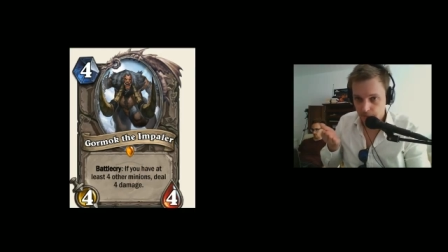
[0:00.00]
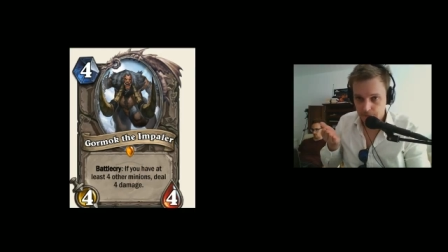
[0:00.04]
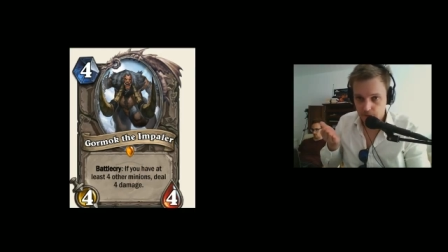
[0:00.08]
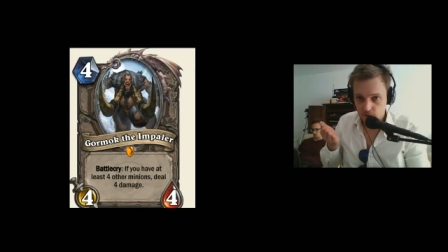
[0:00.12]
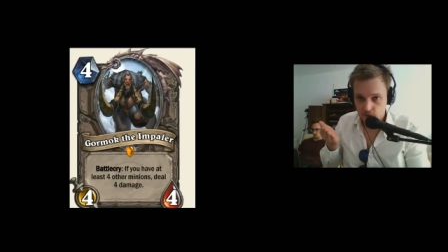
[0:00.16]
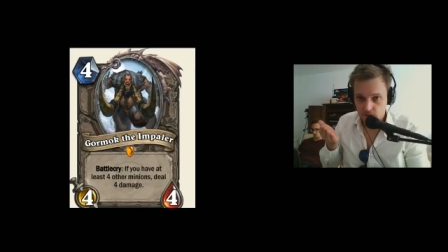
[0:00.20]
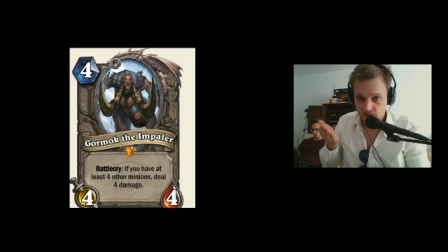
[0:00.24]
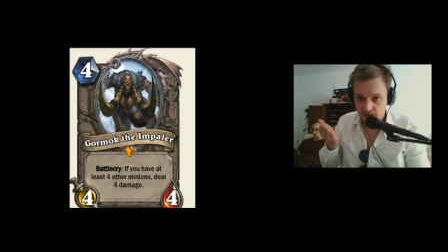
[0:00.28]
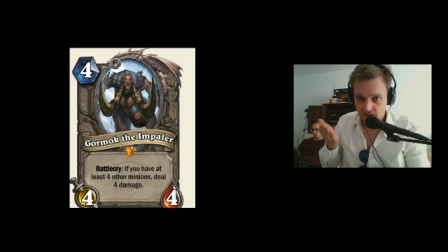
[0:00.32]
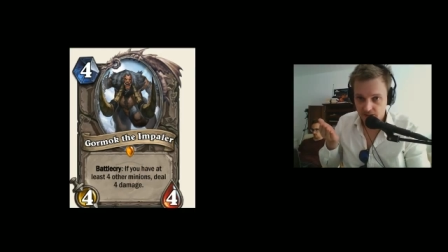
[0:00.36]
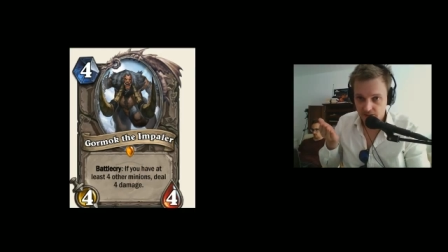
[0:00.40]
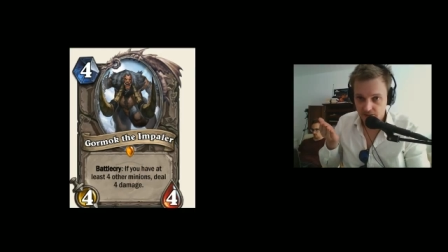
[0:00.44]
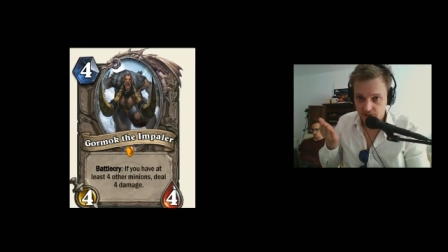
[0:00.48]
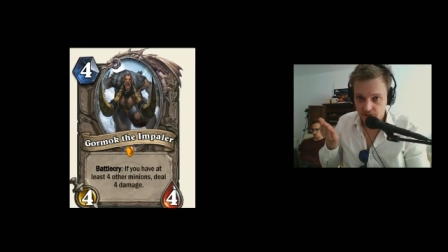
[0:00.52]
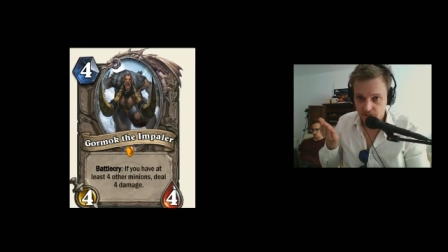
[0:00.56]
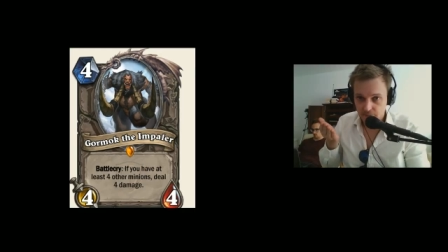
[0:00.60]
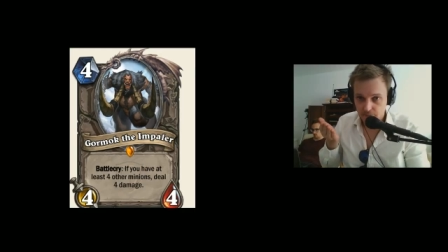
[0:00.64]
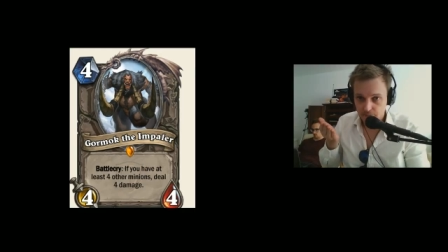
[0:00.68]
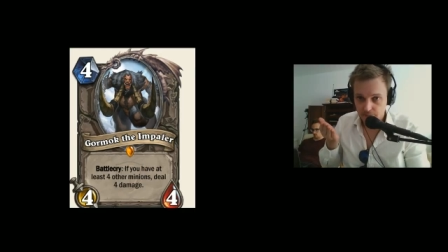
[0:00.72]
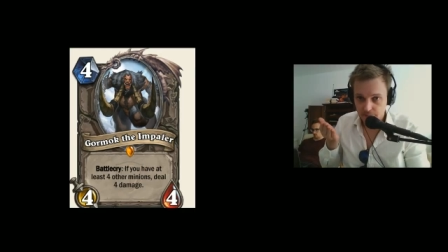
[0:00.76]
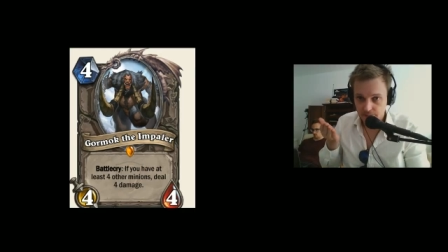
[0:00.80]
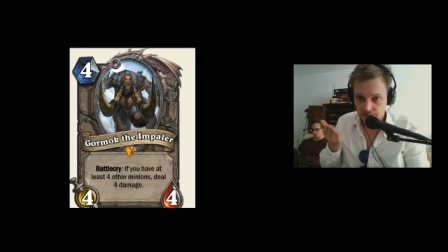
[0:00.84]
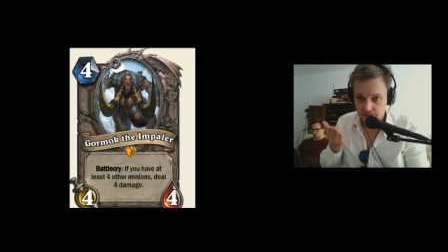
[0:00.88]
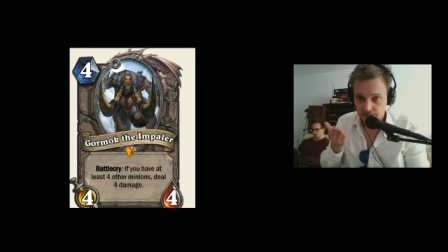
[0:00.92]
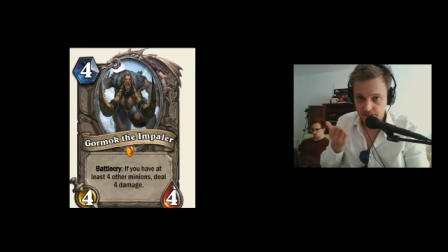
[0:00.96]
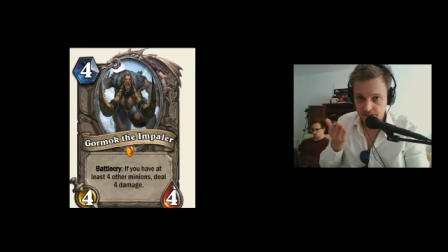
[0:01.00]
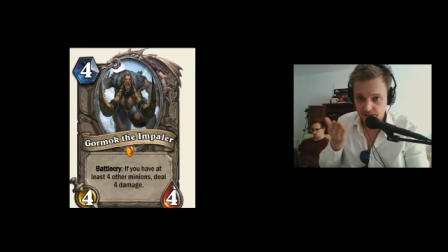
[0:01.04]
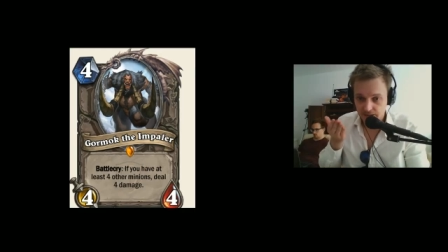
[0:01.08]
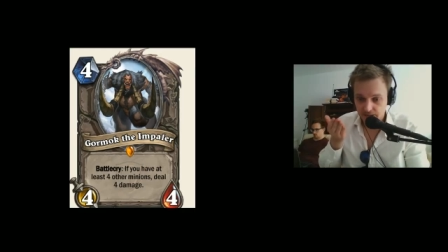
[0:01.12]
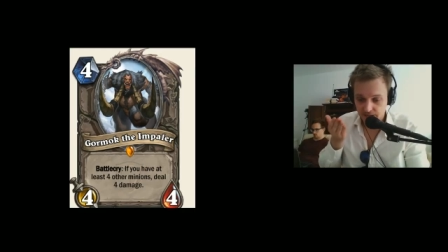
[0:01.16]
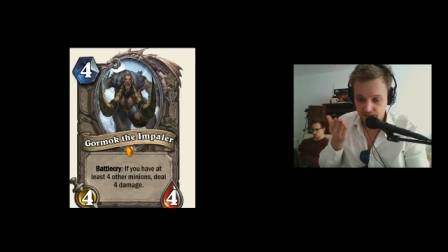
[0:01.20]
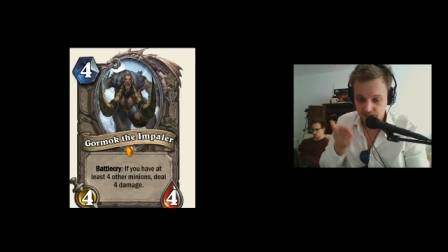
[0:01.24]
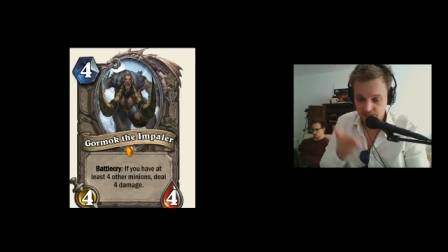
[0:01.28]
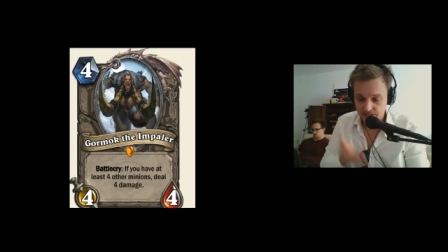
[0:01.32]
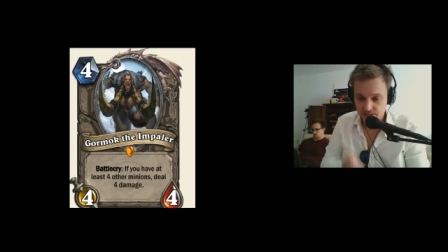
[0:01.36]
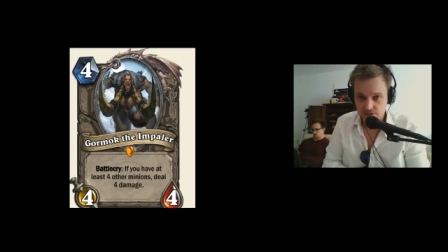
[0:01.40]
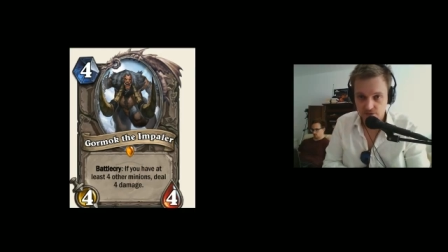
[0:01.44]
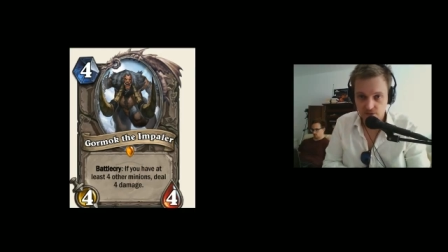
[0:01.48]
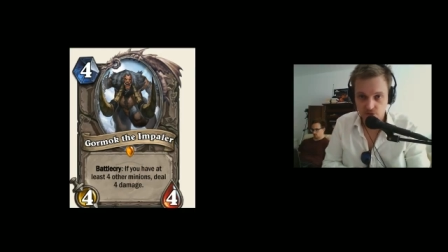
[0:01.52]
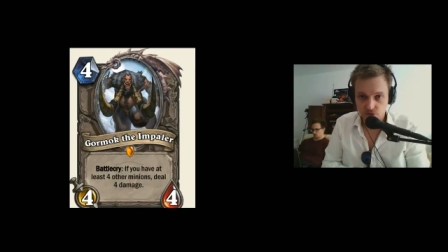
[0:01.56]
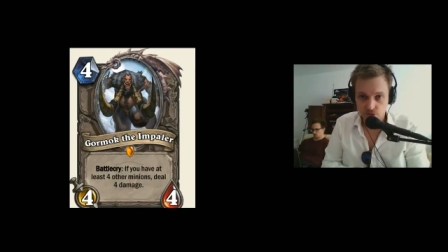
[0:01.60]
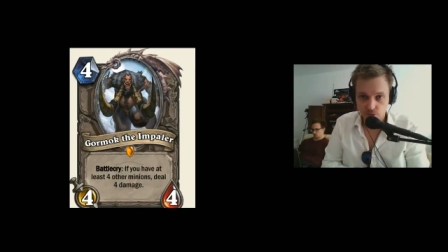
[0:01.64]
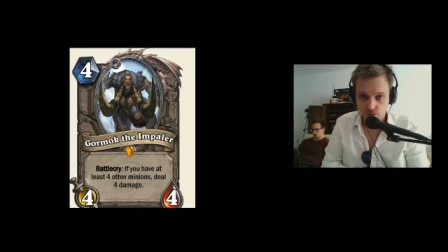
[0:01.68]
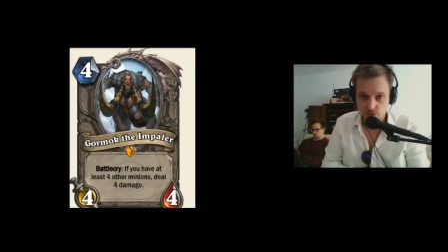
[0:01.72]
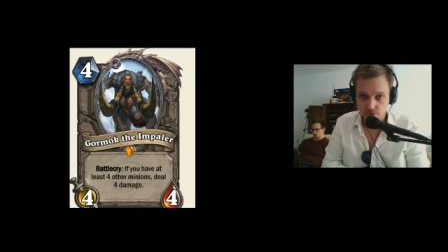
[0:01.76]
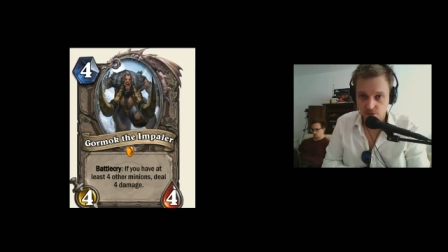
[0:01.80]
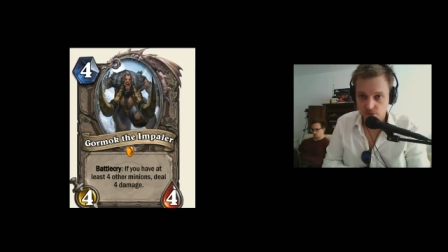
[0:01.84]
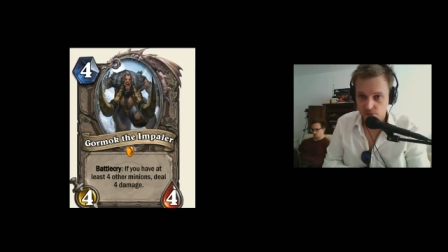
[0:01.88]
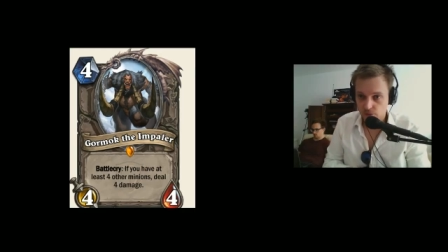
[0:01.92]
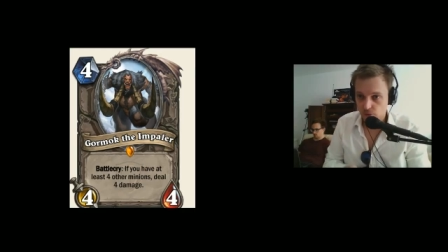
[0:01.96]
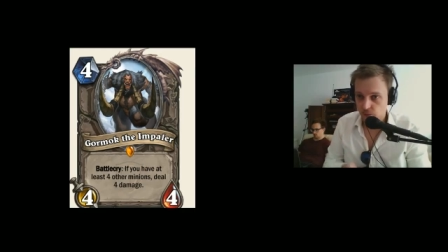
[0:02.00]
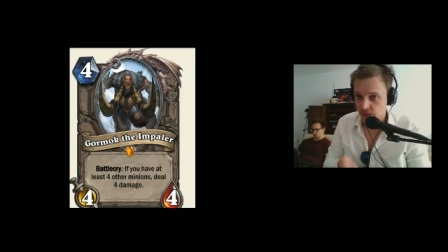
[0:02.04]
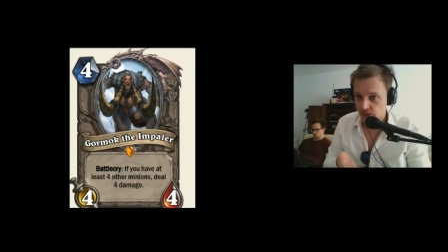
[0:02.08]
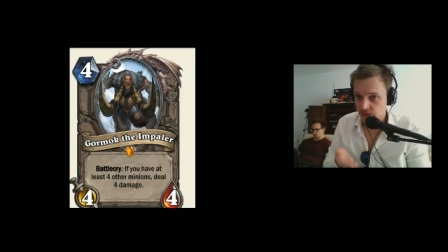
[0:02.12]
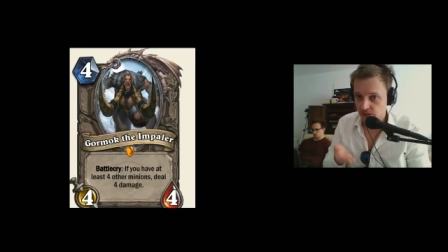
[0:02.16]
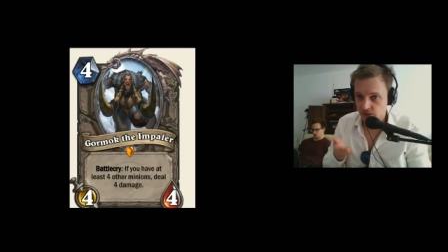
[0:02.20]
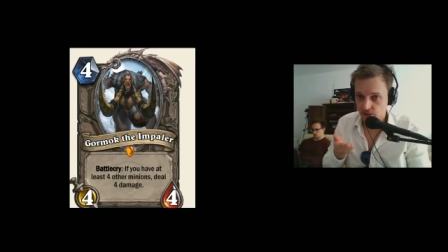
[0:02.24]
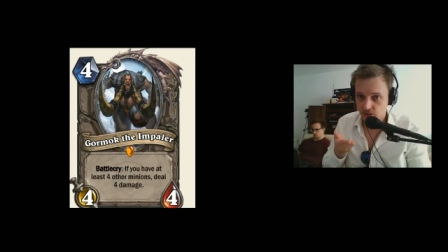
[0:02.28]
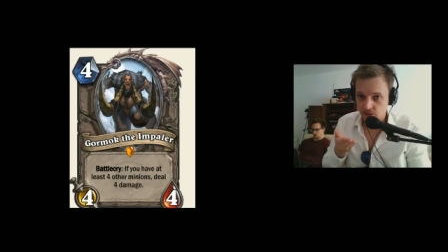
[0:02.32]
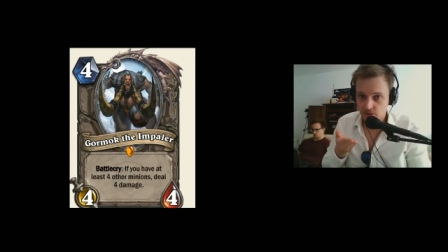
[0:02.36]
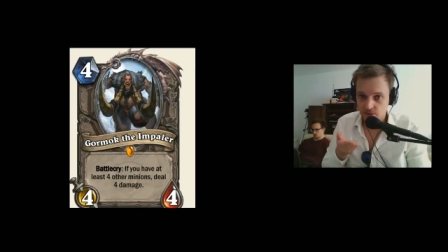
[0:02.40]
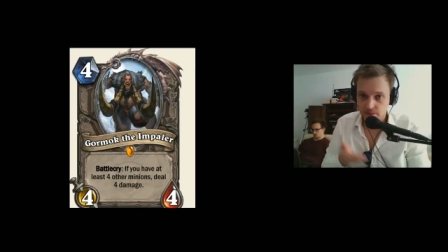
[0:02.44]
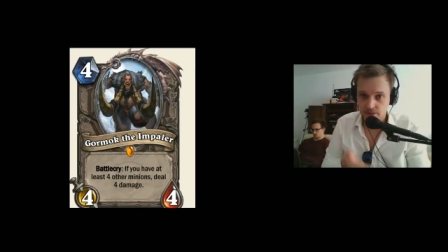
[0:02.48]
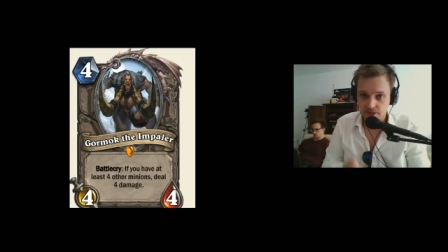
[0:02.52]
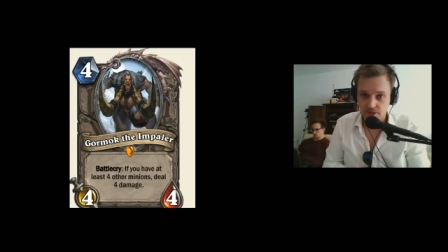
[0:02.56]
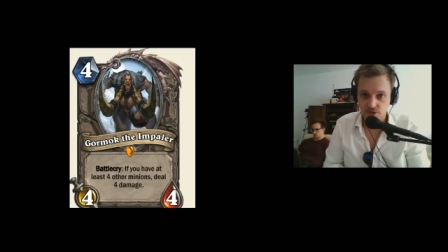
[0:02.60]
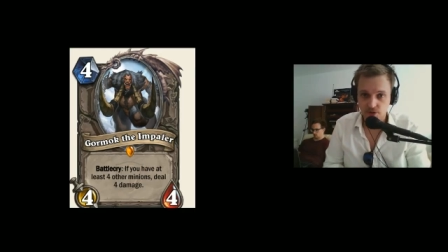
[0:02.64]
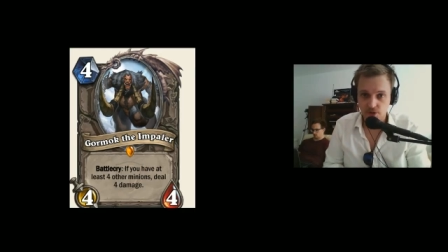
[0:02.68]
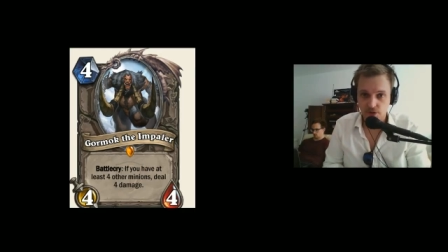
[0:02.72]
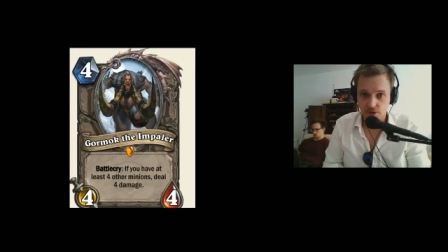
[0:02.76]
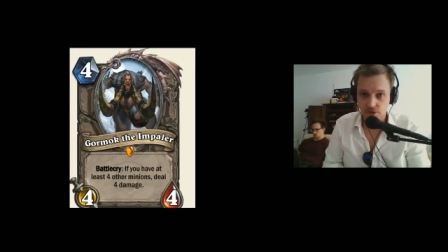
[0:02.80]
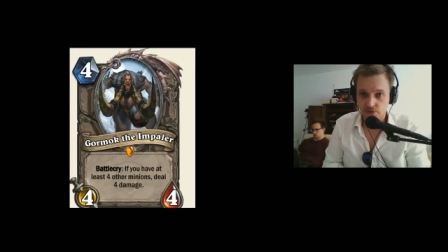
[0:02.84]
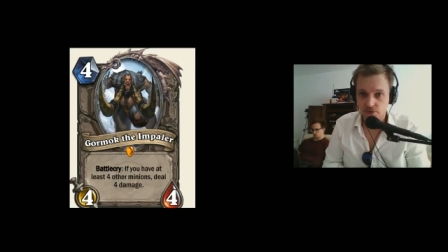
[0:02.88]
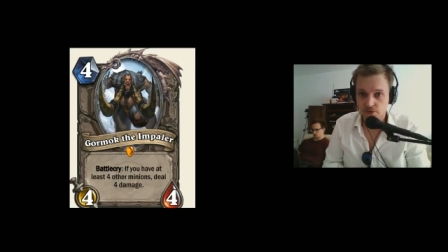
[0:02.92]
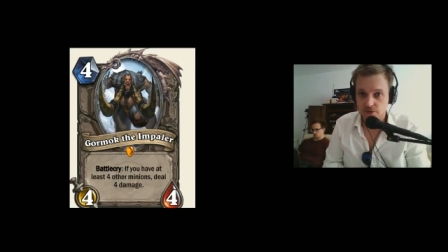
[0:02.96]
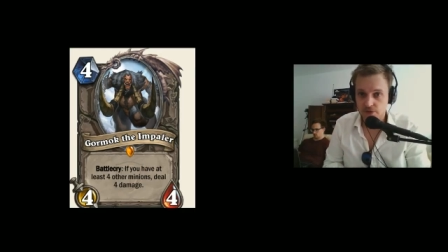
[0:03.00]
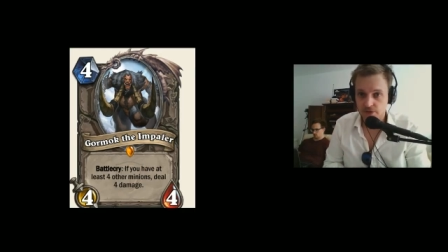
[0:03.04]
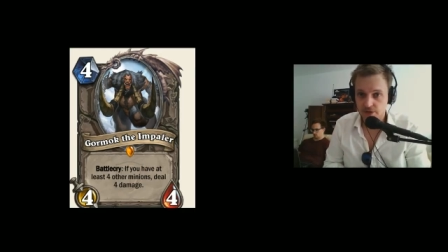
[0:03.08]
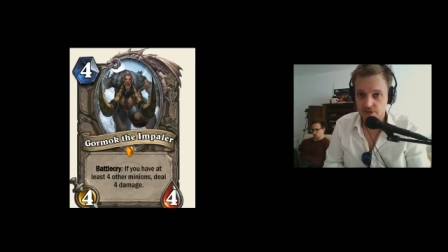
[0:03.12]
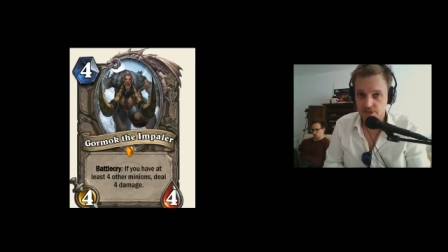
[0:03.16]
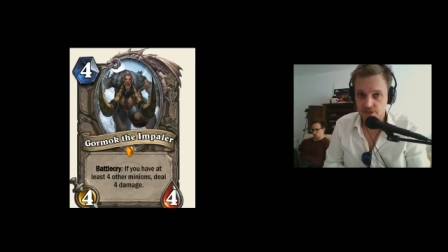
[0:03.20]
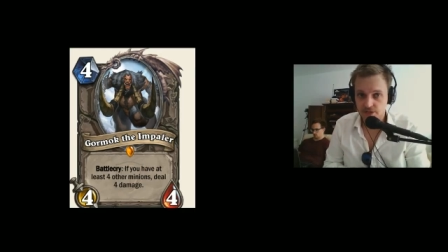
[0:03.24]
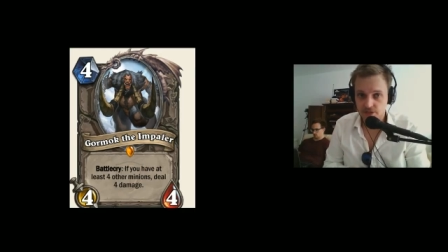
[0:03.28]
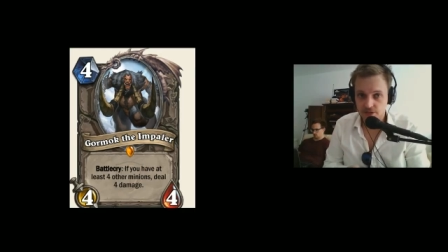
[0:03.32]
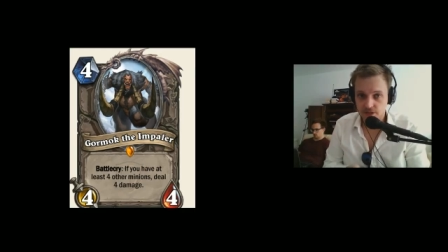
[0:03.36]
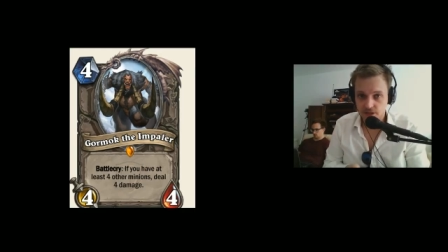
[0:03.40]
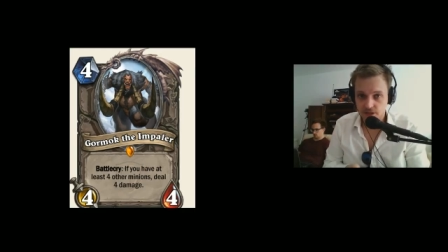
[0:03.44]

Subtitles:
you either play Savage Roar for the win, or you play Soul of the Forest